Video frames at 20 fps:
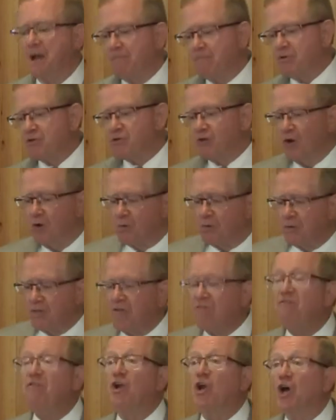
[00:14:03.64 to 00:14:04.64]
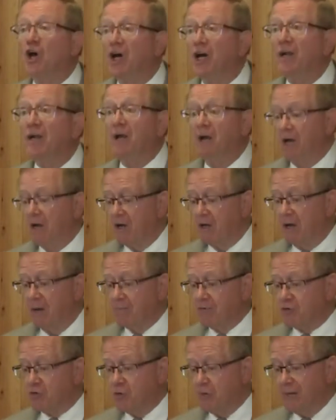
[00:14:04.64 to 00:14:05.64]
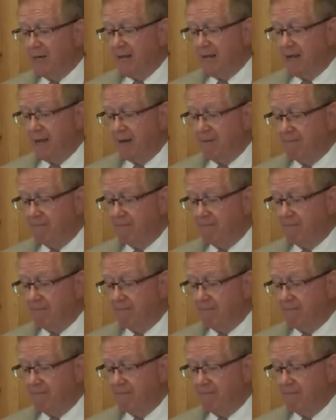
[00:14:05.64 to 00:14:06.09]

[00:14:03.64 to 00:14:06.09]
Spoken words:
episode of the flood comes to an end.